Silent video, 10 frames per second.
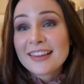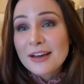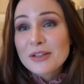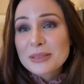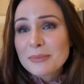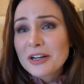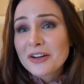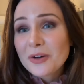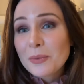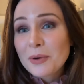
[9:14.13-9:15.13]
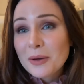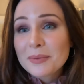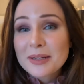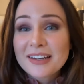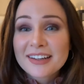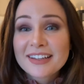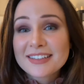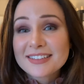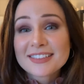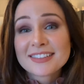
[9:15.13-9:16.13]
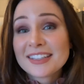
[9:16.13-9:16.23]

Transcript: That was a miracle probably, because